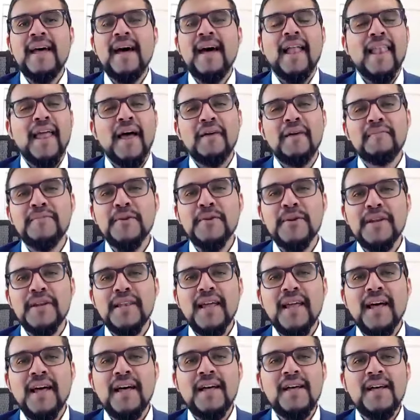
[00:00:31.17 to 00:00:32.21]

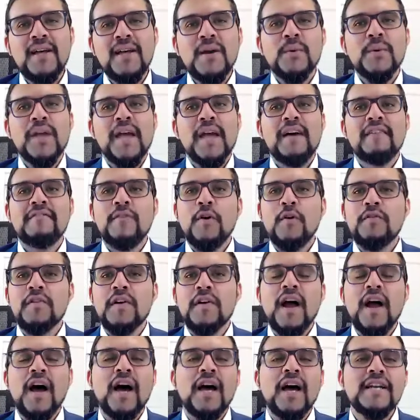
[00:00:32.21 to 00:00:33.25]
Alhamdulillah, we have over
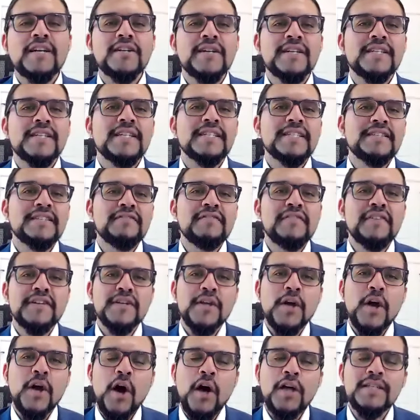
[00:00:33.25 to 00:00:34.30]
100 different
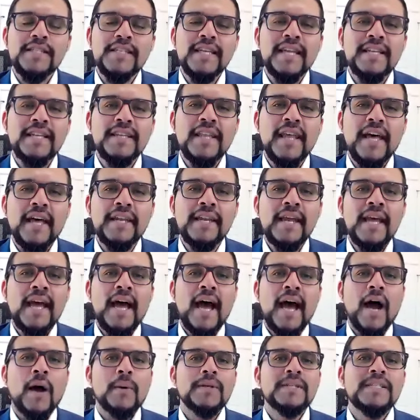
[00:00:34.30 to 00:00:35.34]
content that
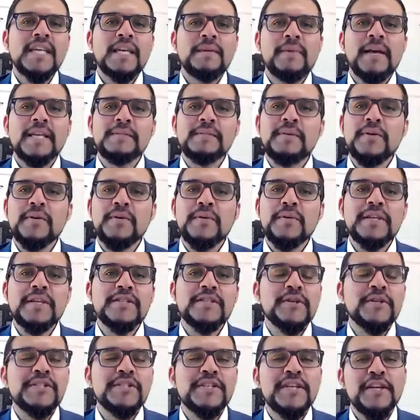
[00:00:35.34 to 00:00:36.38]
our team has been
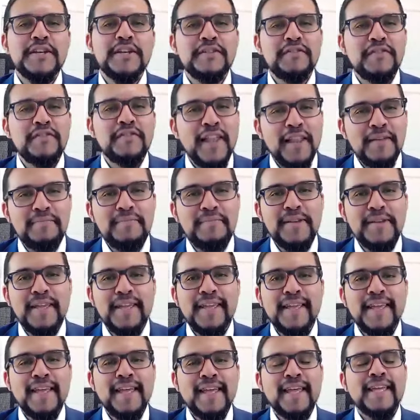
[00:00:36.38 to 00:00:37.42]
researching and
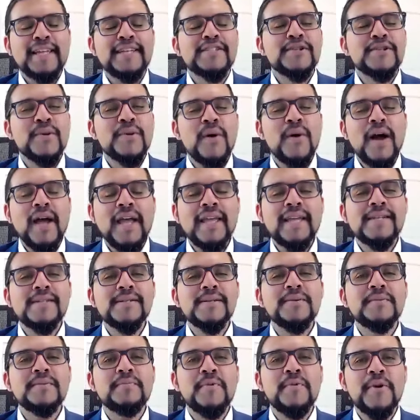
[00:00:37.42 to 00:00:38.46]
developing and trying
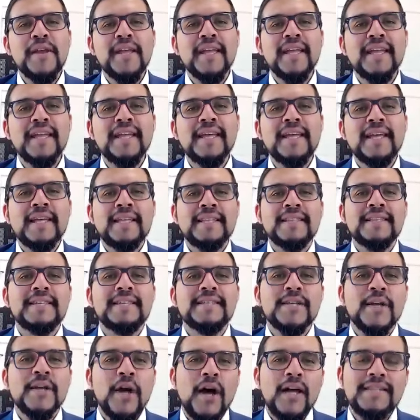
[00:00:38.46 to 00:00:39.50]
to bring
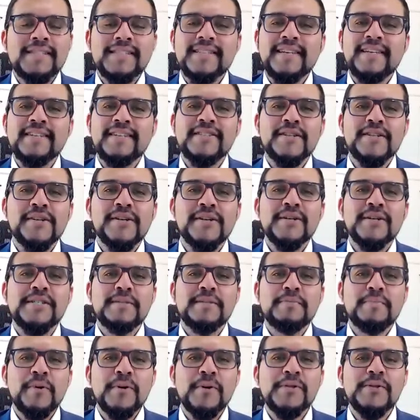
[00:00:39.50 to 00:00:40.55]
this God-centered
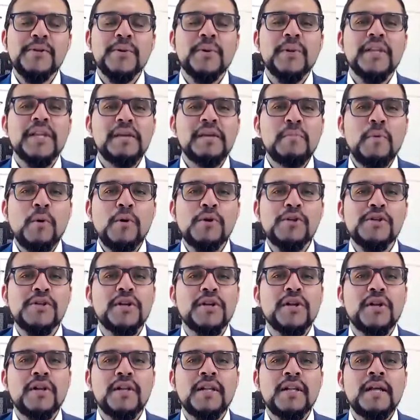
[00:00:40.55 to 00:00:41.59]
spiritual,
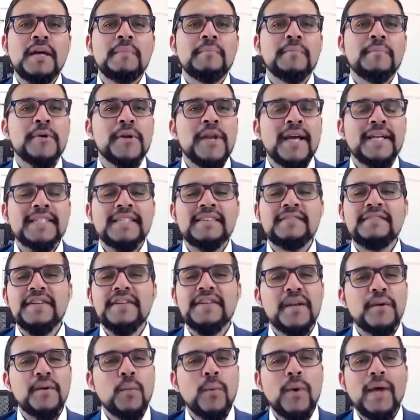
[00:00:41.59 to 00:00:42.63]
emotional productivity
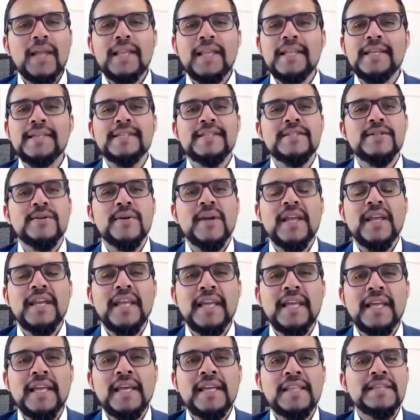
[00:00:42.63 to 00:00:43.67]
and wellness
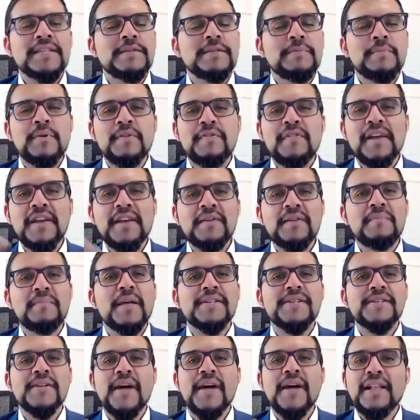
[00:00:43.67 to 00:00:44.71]
training, this preventative
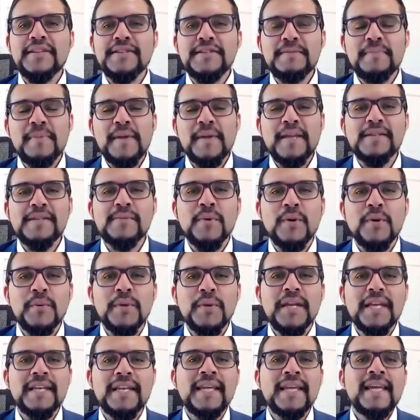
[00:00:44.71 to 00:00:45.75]
mental health space where we
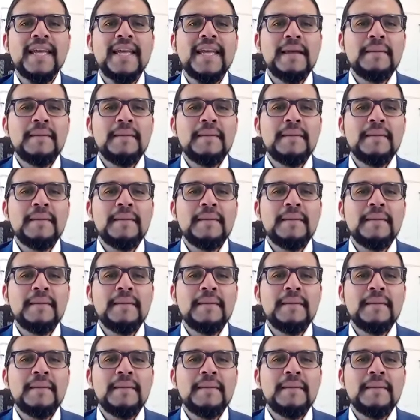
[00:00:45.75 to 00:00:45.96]
can